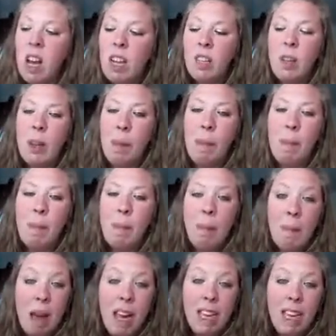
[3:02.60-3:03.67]
So the
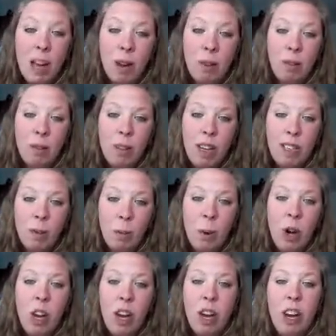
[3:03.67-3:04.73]
mako as a
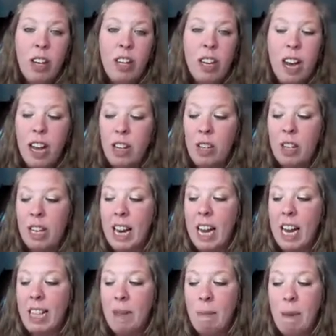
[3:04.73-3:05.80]
word actually
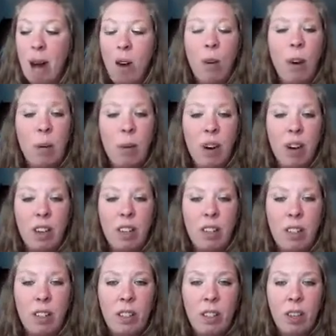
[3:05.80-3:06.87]
is a Maori
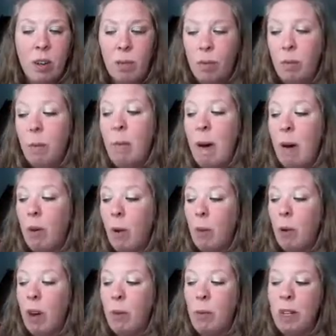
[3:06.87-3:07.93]
word, comes from a Maori
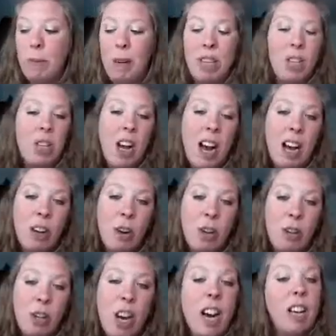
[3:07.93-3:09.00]
word which means shark or
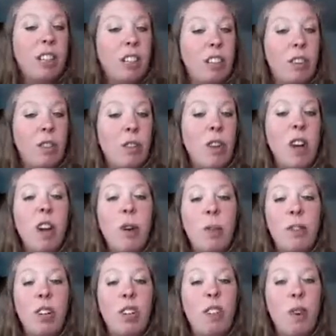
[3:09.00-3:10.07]
shark tooth,
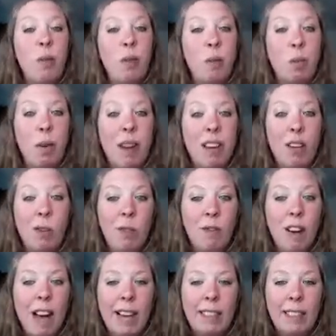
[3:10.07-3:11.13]
which I thought was a pretty cool
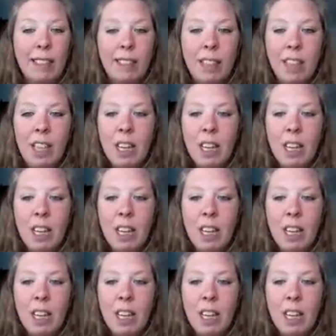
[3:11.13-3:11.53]
fact.